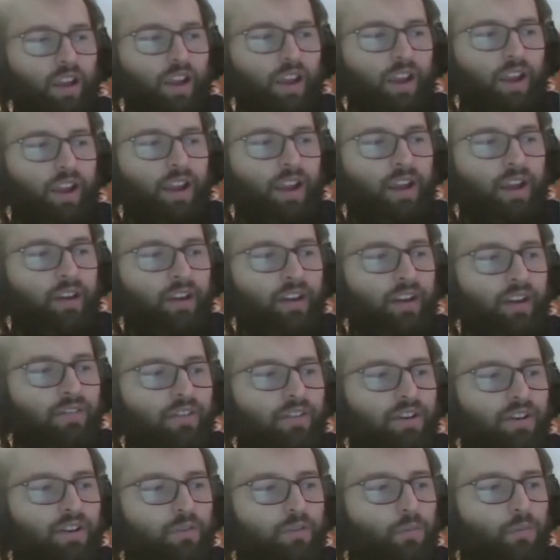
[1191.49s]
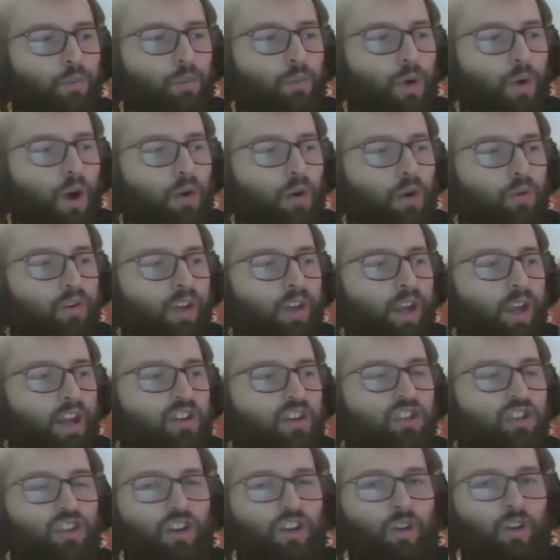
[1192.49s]
And even Rogue
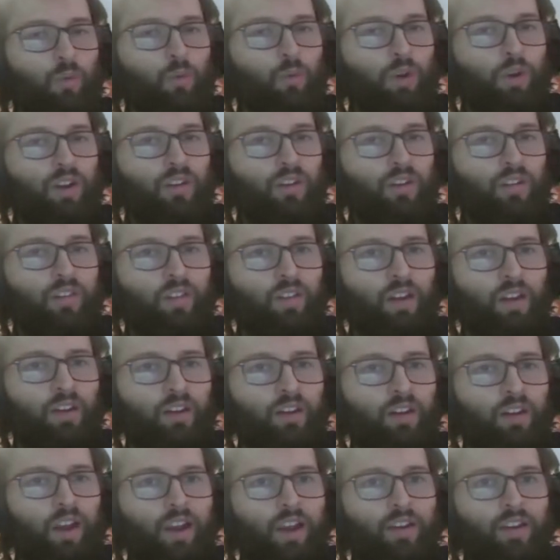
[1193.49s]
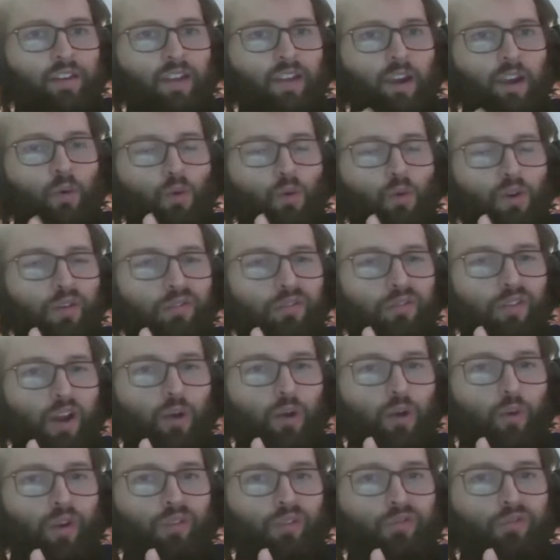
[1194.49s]
Nation with the Syndicate, they were
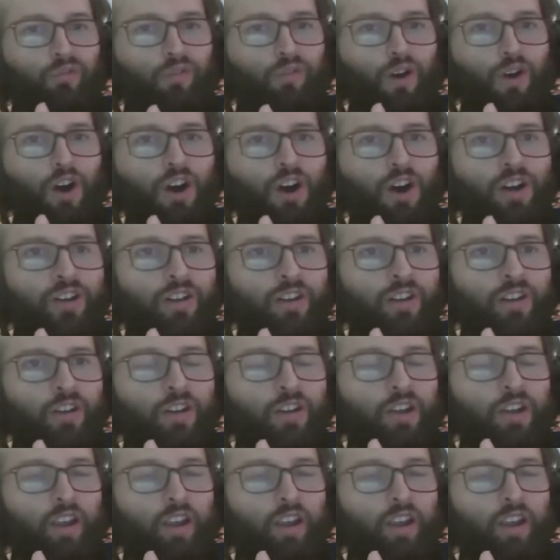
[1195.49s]
very fun.